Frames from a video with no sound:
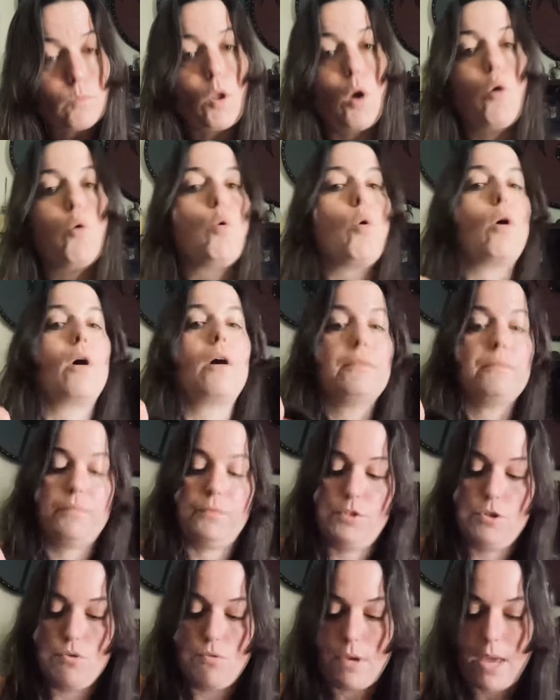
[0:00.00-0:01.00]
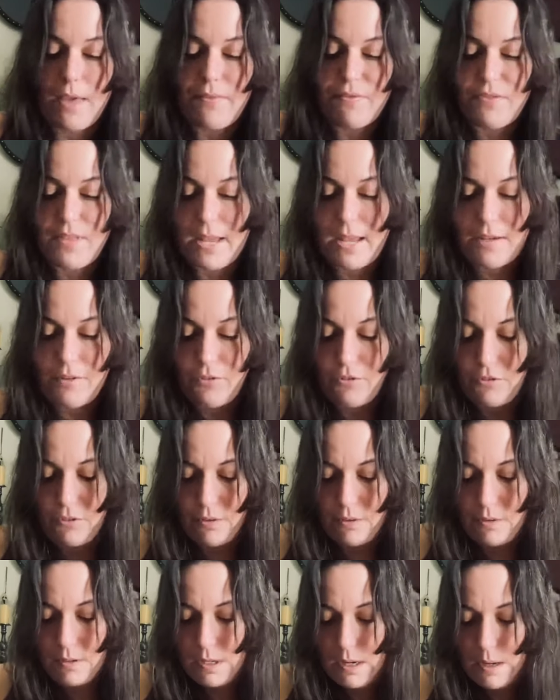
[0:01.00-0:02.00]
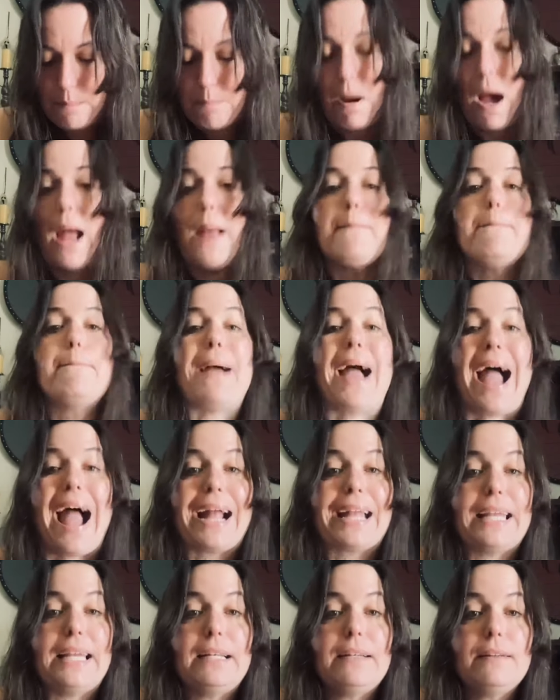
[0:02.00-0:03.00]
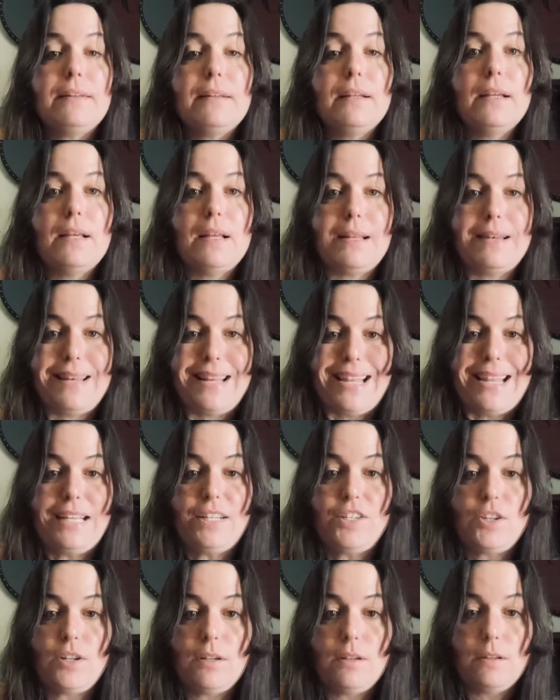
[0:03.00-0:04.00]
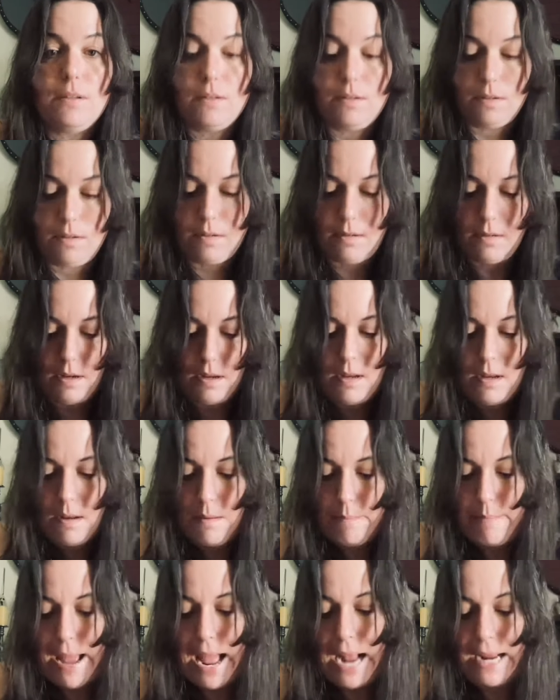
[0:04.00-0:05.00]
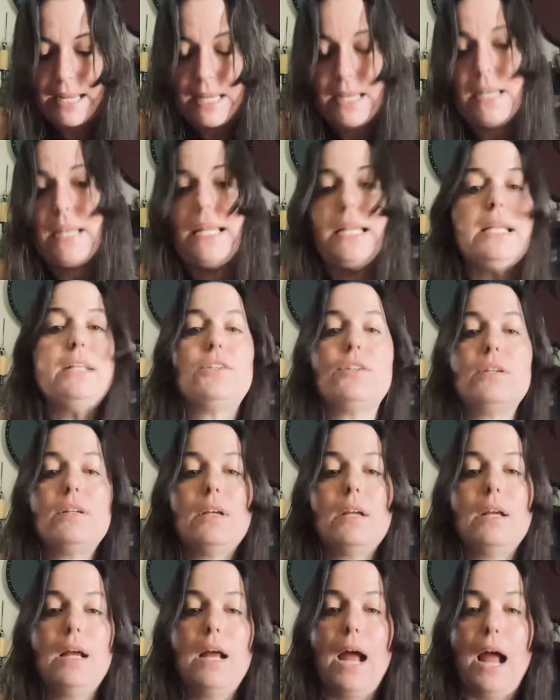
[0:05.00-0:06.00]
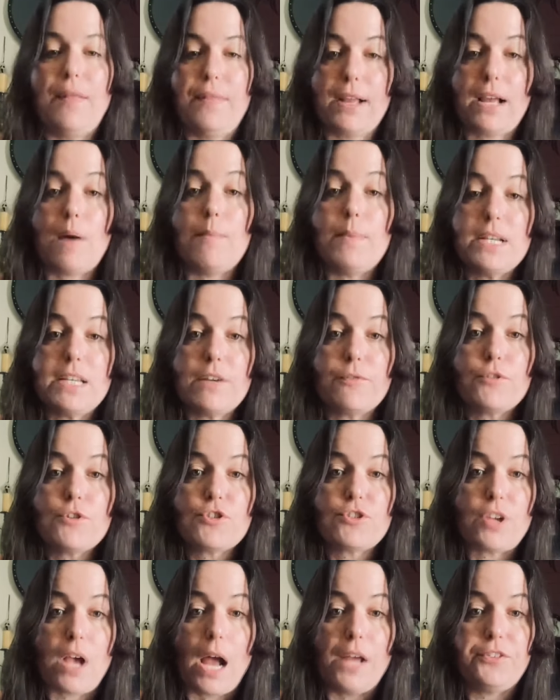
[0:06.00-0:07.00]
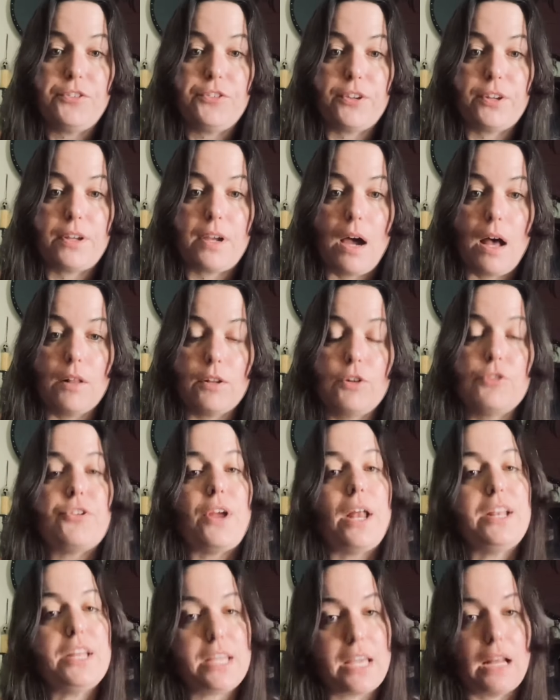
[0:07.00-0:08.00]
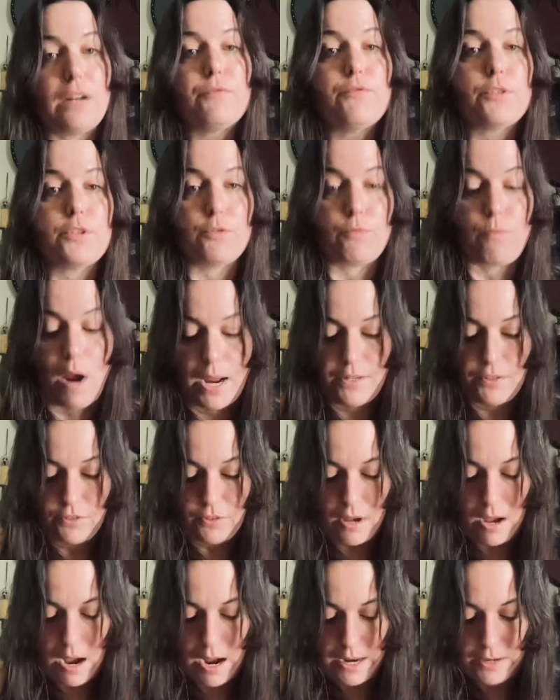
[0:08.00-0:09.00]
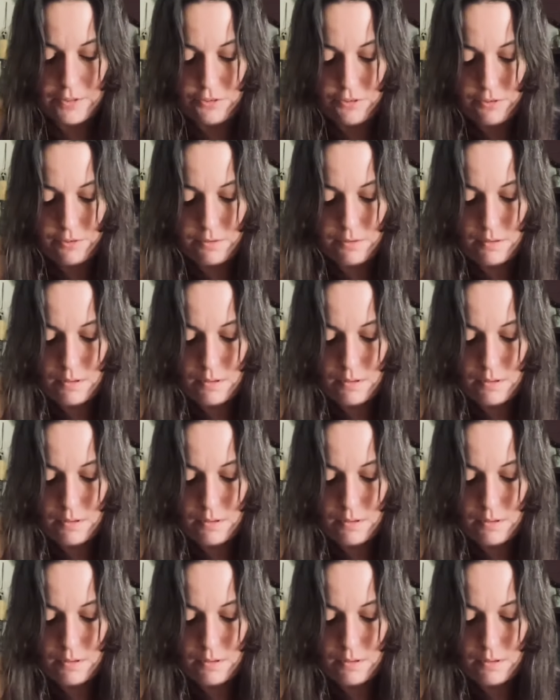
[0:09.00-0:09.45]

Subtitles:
or you get this by Packin' Neat. Packin' Neat. They come in different sizes and colors, and you get it for the right size